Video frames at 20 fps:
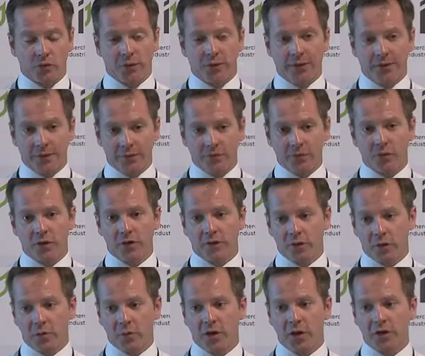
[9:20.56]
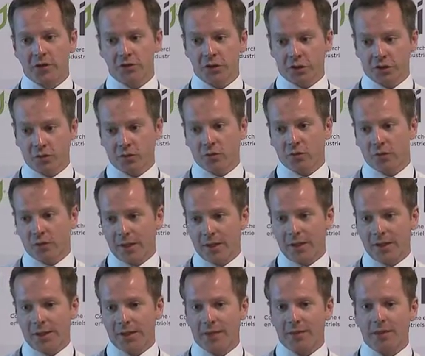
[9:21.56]
delivery of the project. So
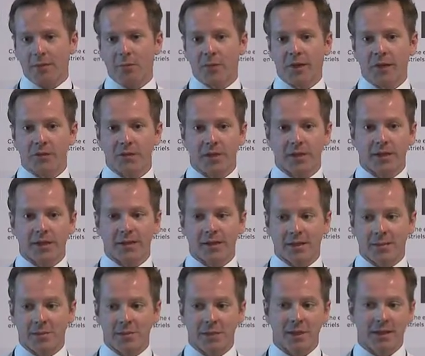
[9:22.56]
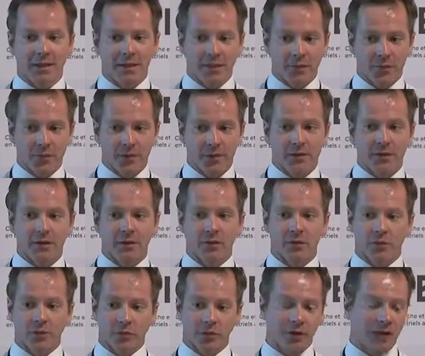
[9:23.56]
that is a metric that can be guaranteed
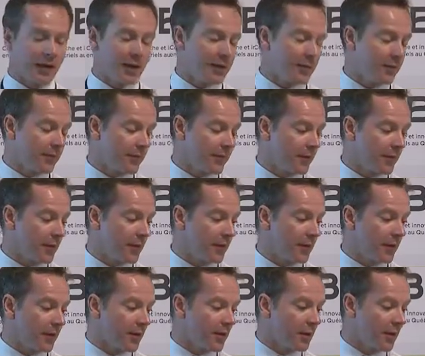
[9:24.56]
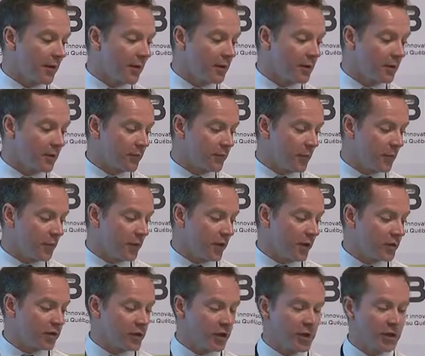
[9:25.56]
over the life cycle of the
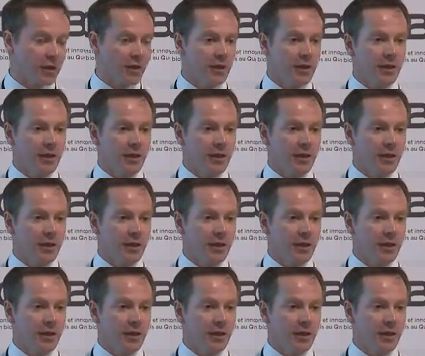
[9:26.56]
project.